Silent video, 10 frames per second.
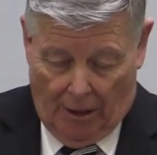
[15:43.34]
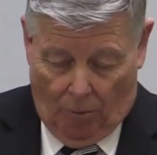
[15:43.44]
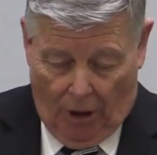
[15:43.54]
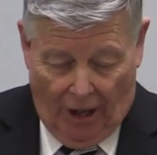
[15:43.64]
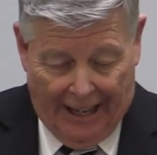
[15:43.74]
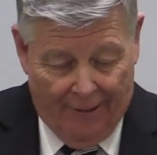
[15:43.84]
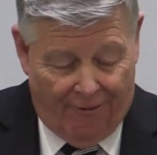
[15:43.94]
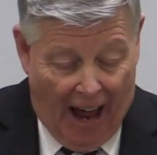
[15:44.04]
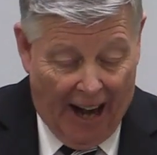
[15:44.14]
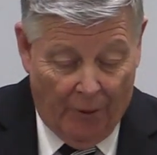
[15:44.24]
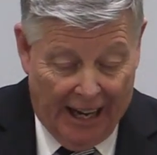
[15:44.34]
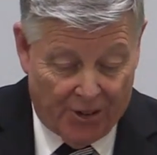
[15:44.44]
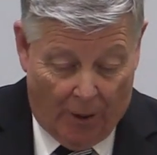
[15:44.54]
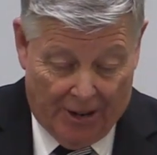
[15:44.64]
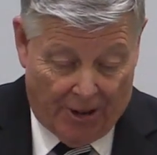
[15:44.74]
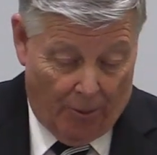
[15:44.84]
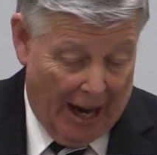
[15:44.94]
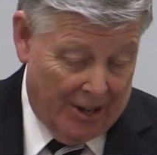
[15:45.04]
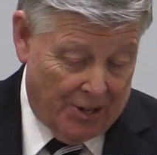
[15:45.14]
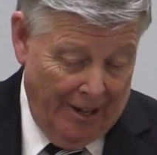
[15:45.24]
We're looking, following his
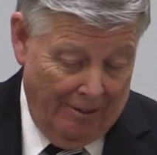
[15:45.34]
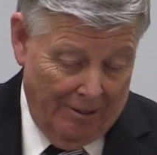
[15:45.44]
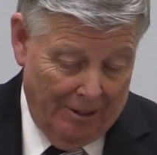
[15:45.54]
resurrection,